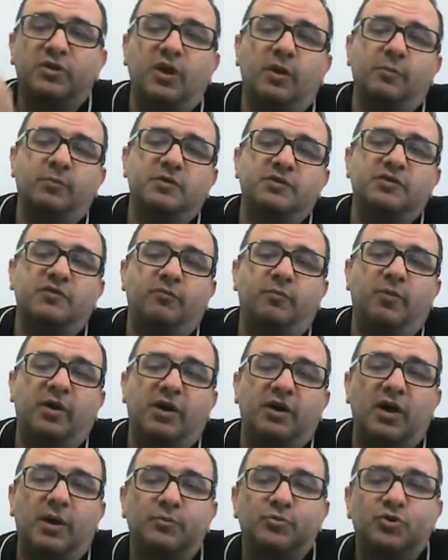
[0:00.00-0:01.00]
happens if
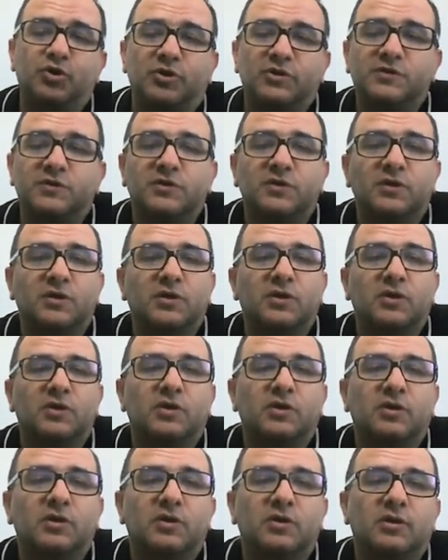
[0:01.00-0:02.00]
black captures?
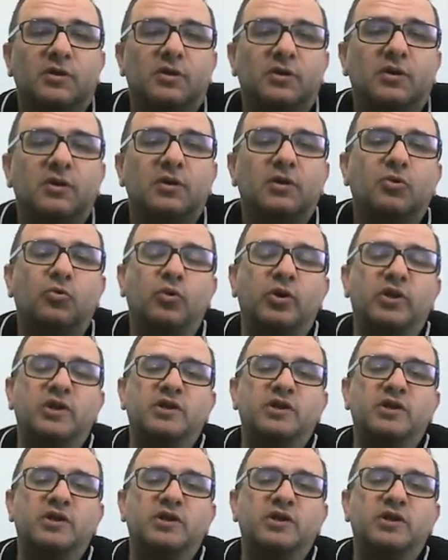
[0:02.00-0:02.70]
Queen